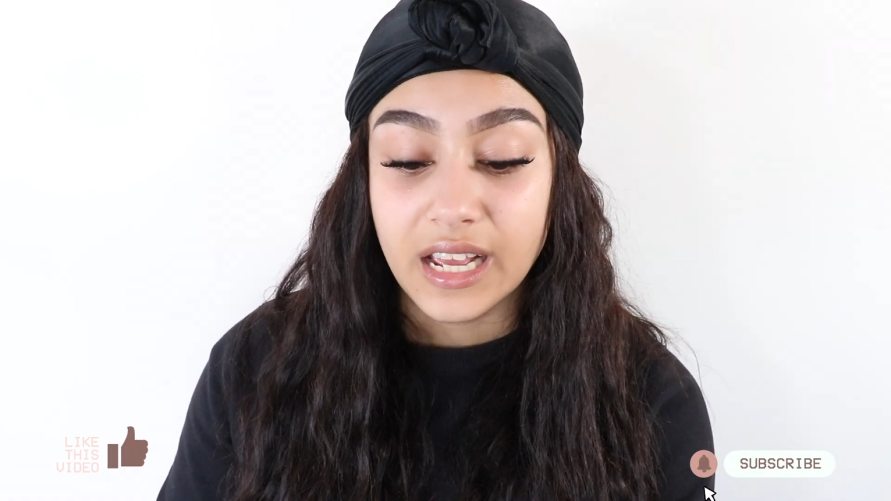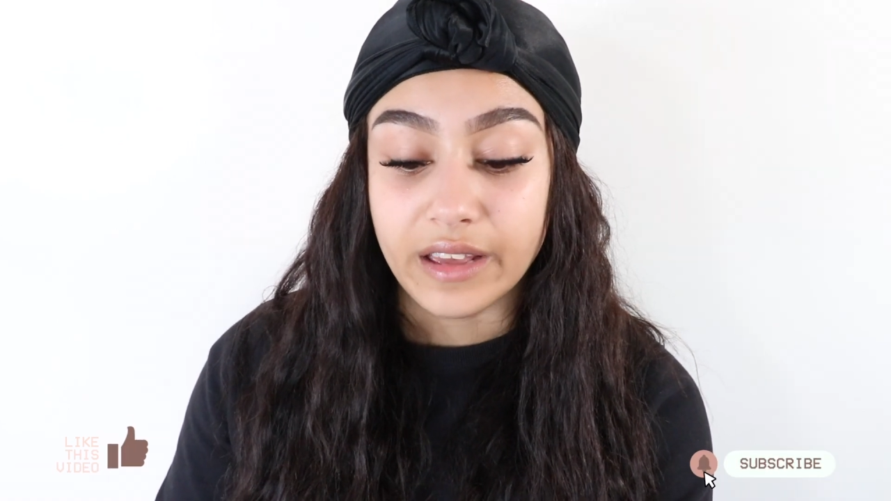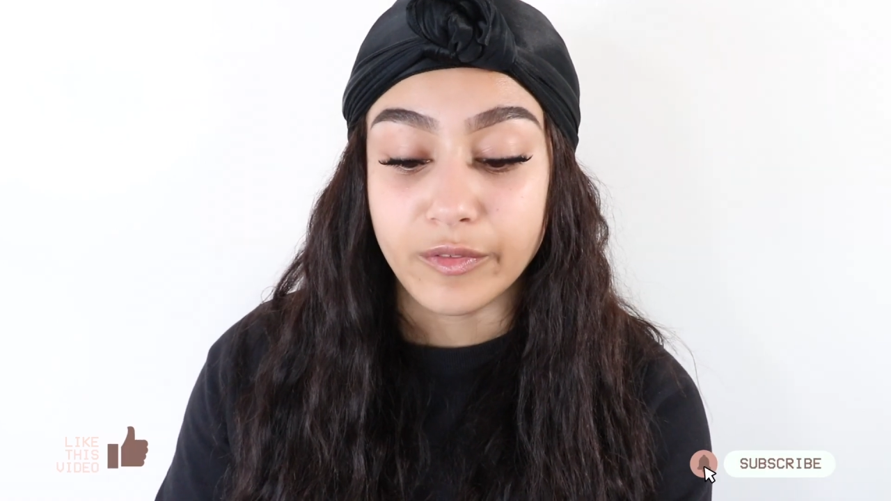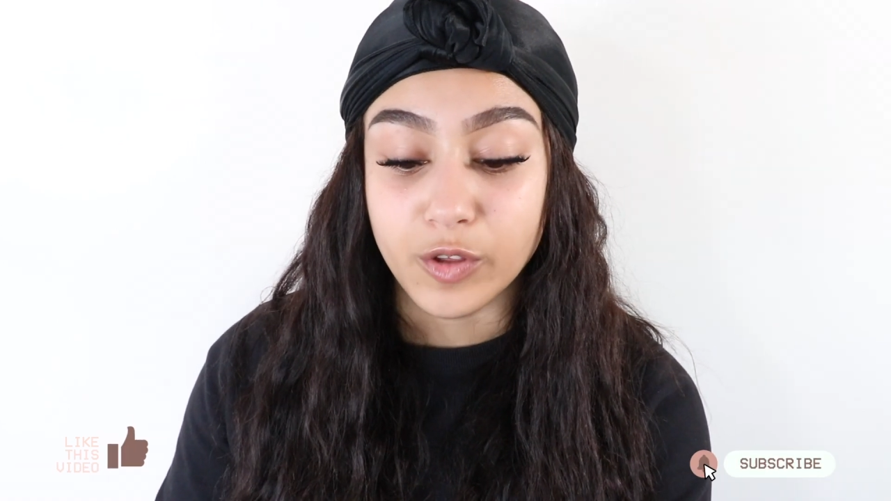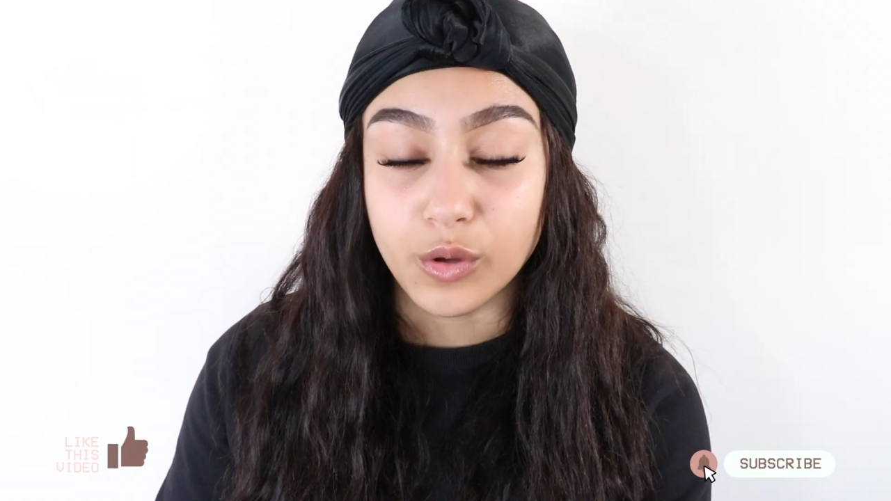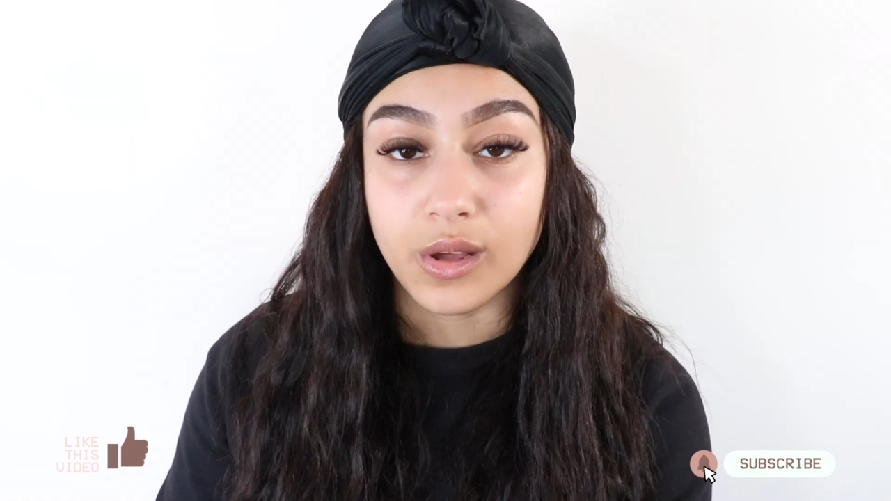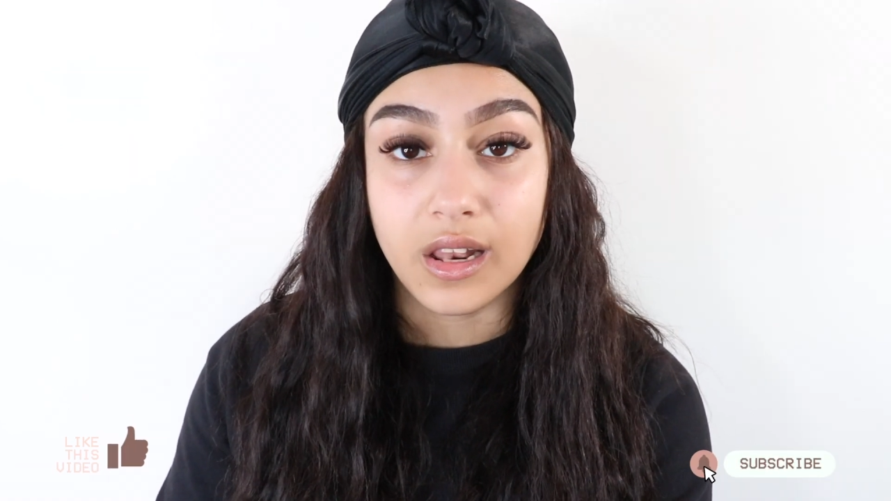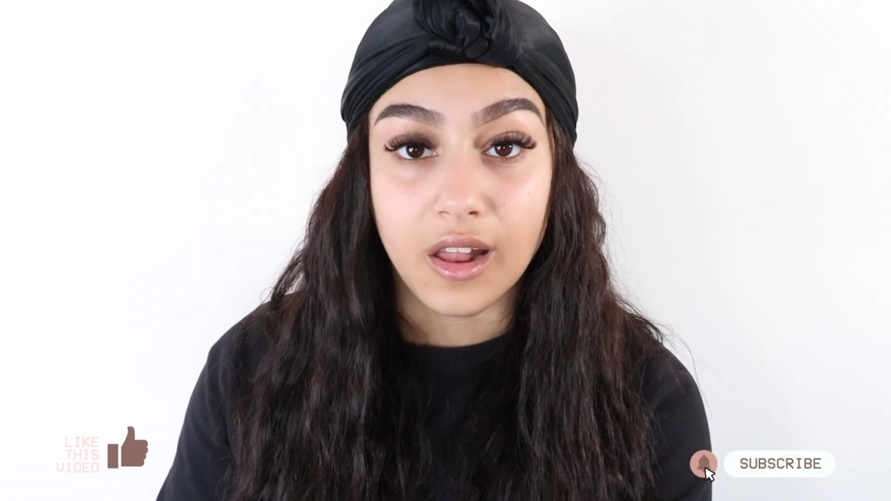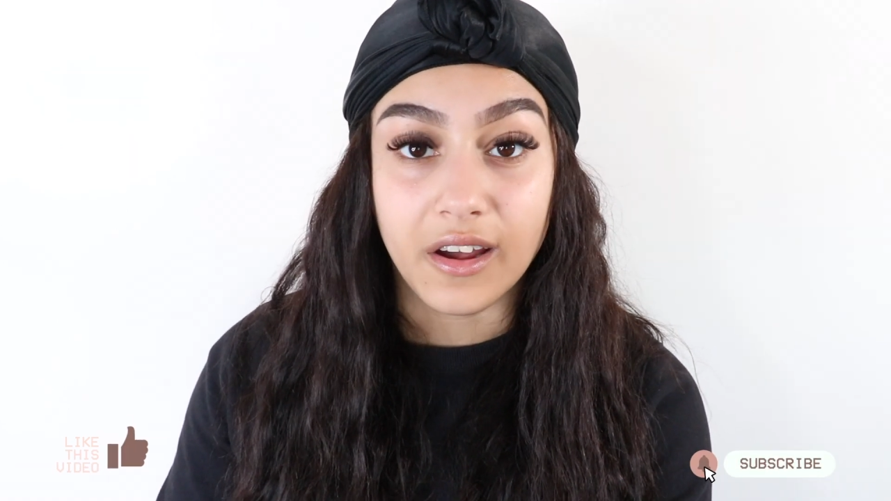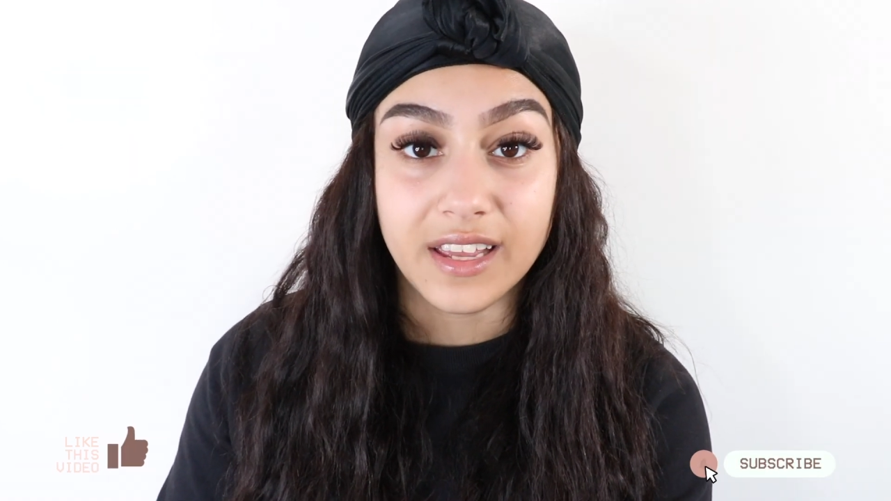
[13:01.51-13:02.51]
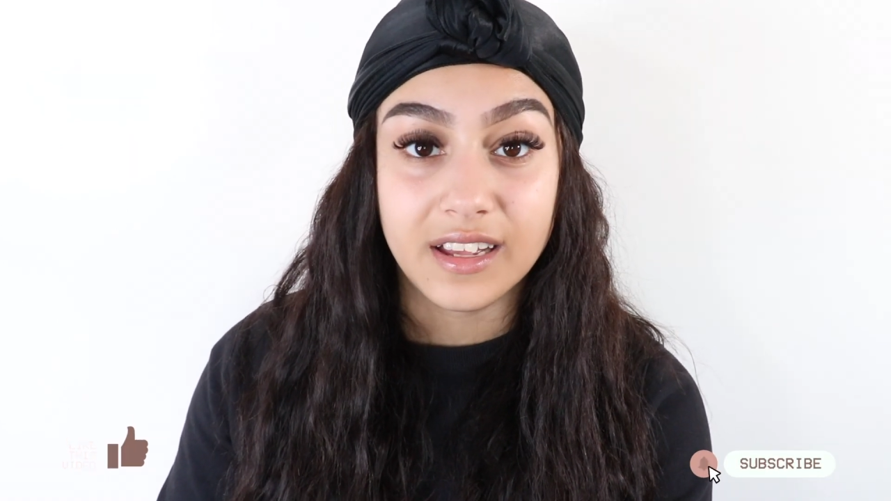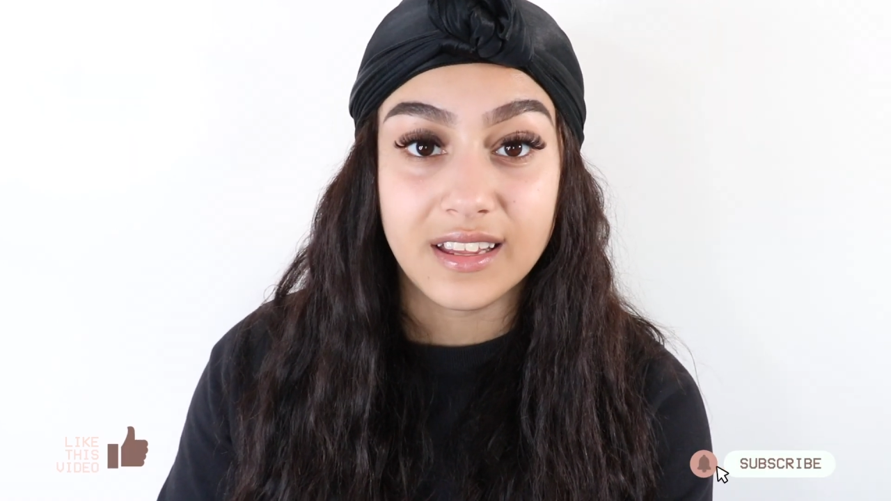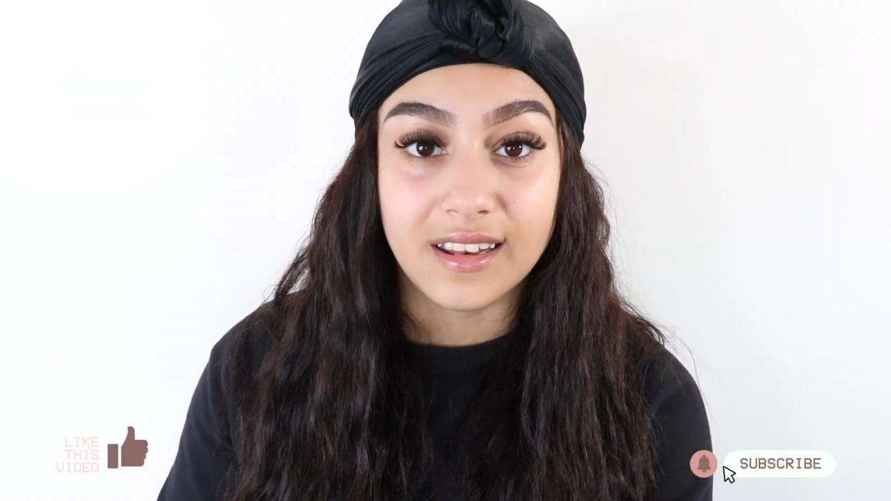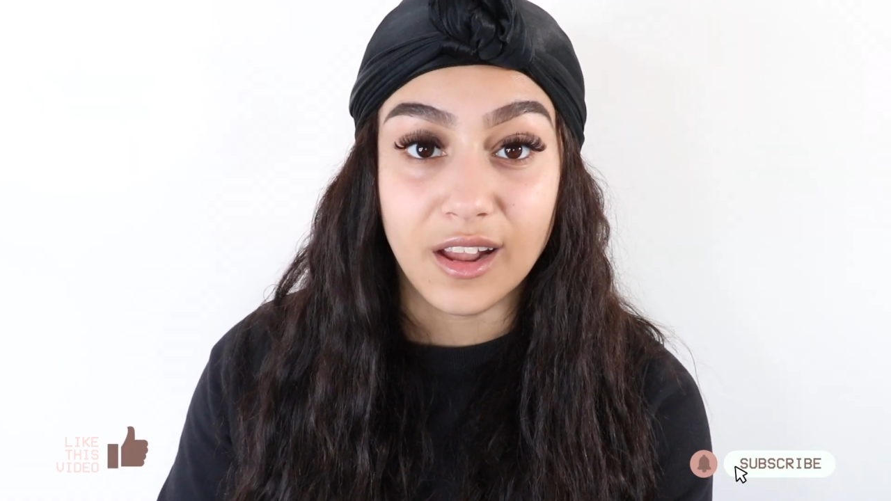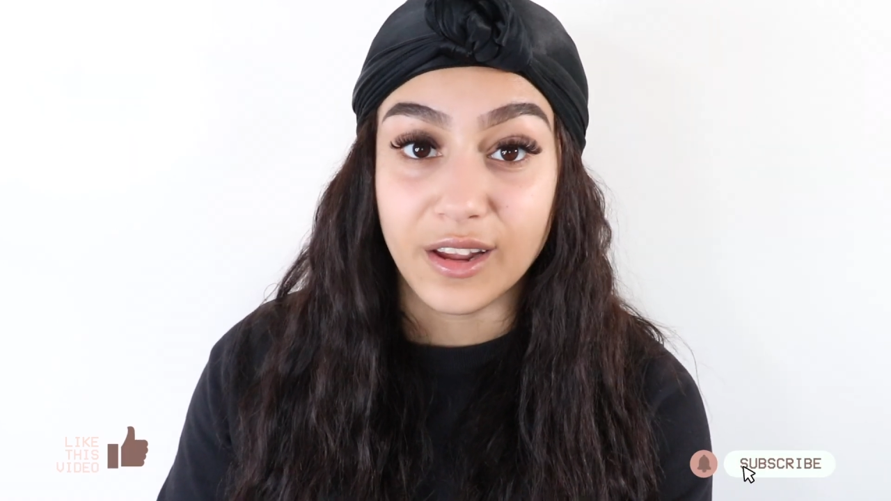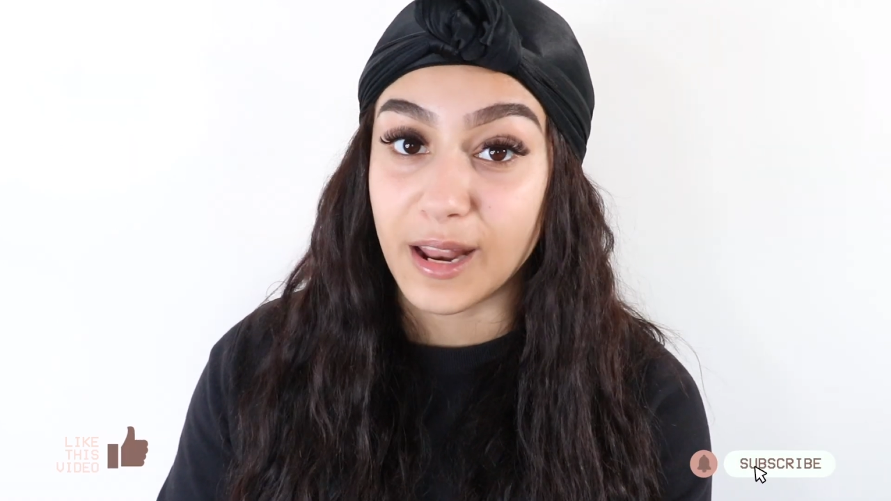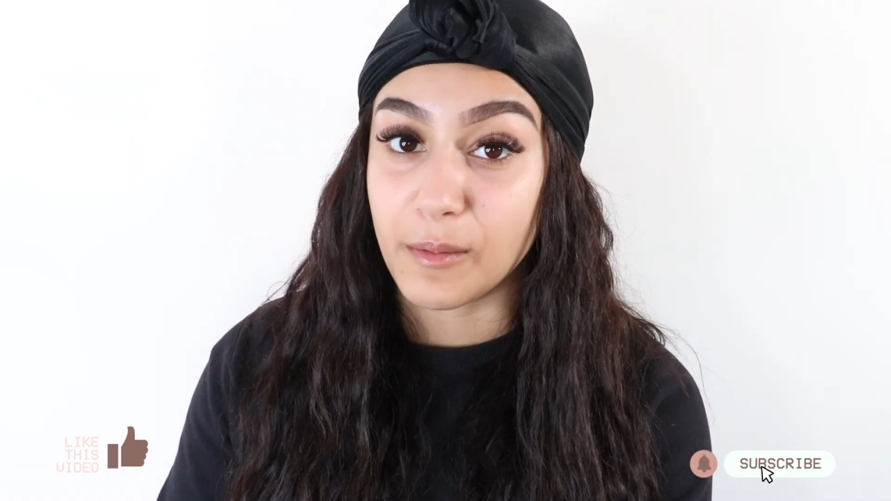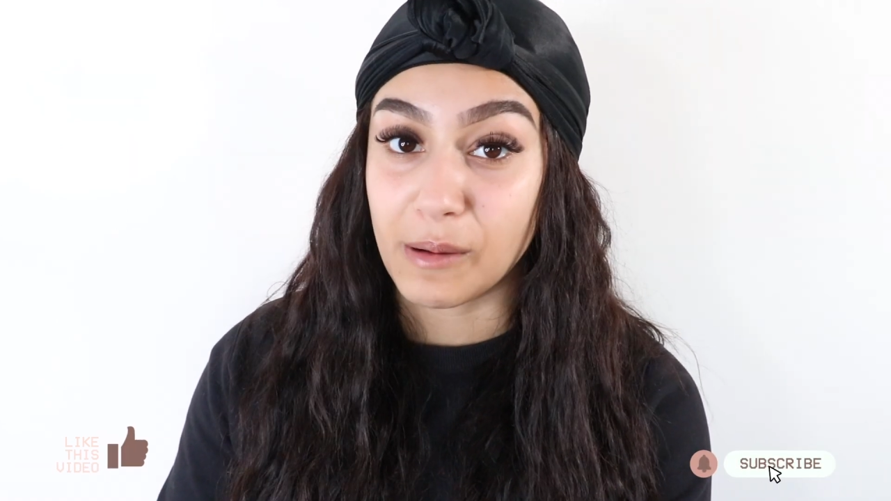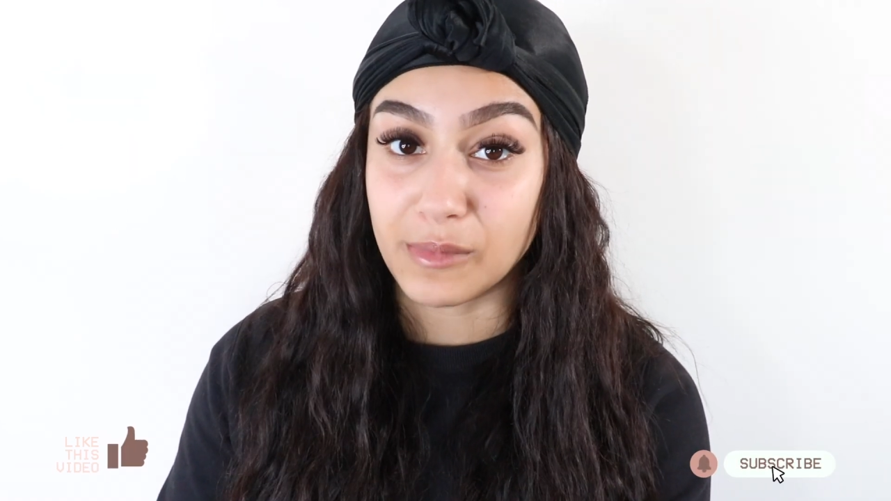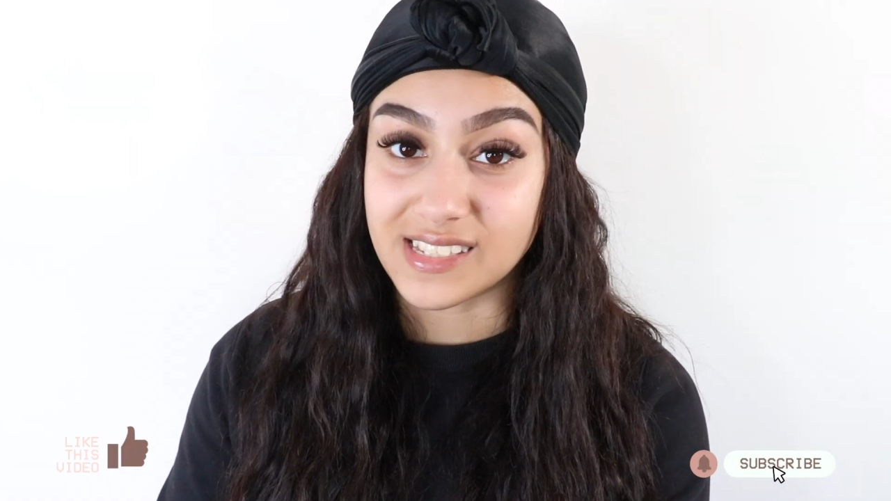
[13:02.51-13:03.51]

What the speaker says: if you like learning about my